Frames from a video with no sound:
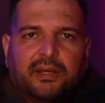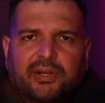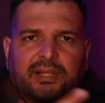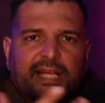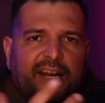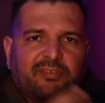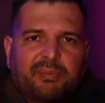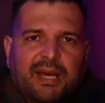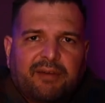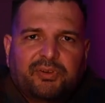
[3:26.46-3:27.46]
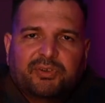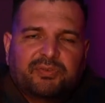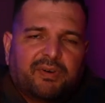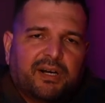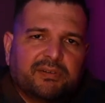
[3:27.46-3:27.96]
You know, a lot of them have
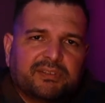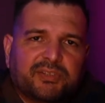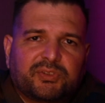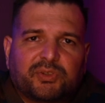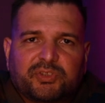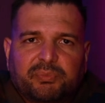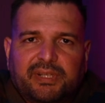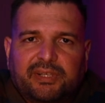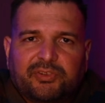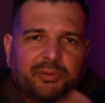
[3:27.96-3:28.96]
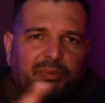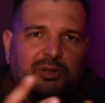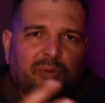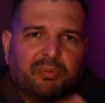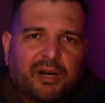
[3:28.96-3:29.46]
huge followings on social media, so it'd be
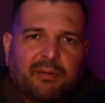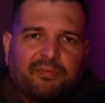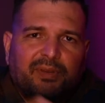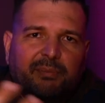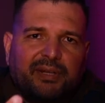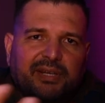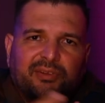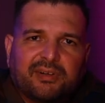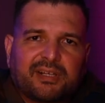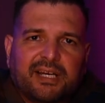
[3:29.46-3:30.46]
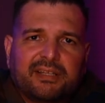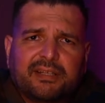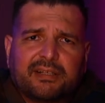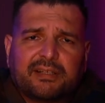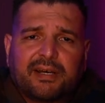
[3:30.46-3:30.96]
no problem for them to get their
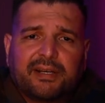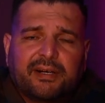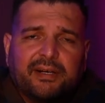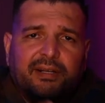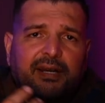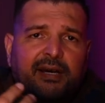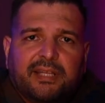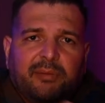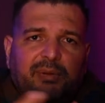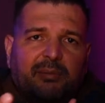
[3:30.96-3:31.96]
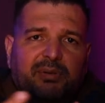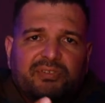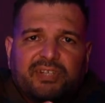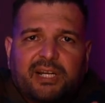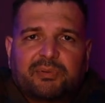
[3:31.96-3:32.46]
clientele out here, and they'd be able
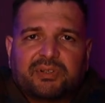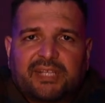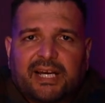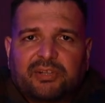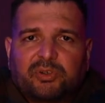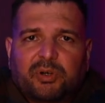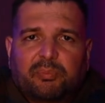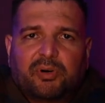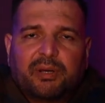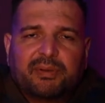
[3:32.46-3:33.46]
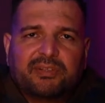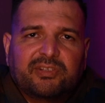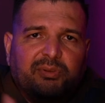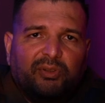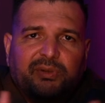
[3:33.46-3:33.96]
to set up their tattoo
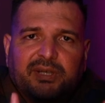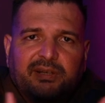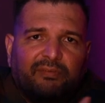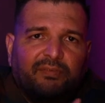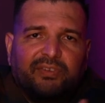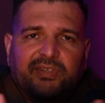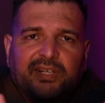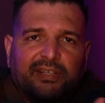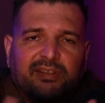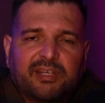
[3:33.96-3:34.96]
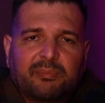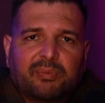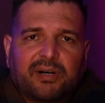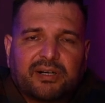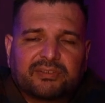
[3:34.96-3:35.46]
appointments in between visiting the theme
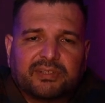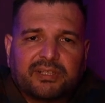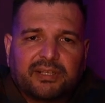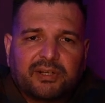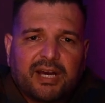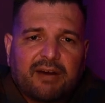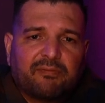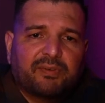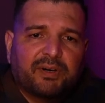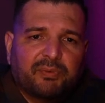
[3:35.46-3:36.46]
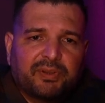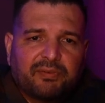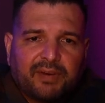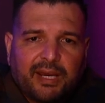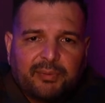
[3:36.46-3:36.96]
parks and you know having fun with
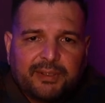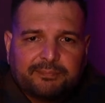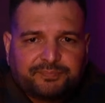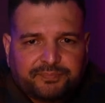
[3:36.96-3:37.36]
their family.